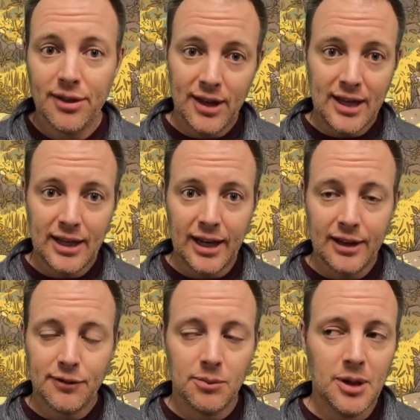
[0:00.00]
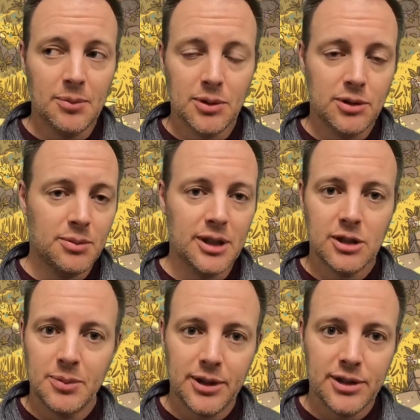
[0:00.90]
thing yet for people to be
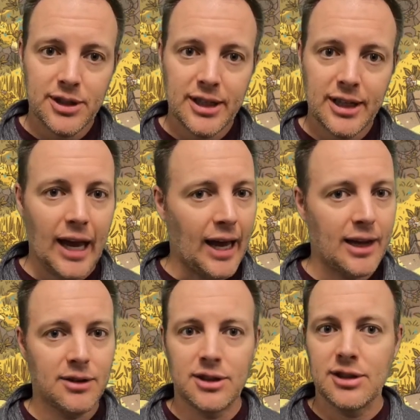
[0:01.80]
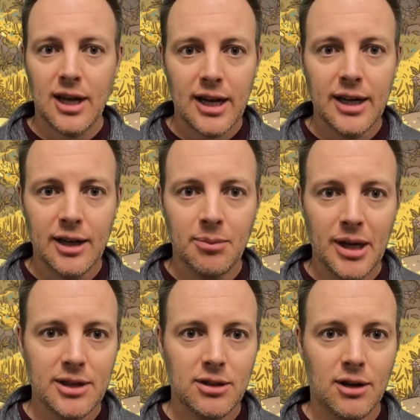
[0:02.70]
experiencing and designing
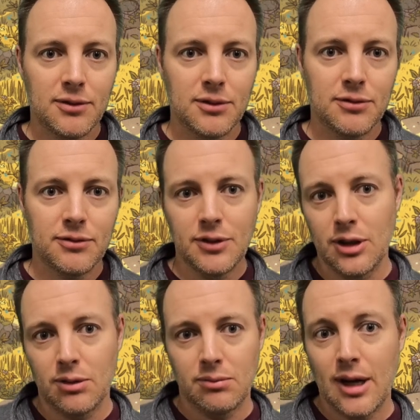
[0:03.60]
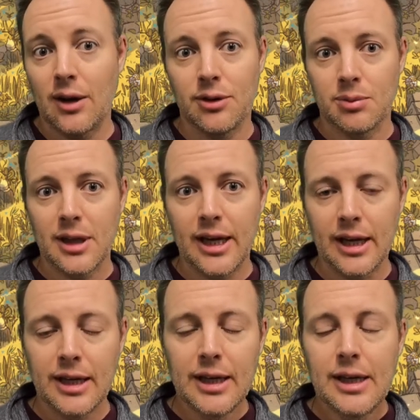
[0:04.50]
based off of how they're playing.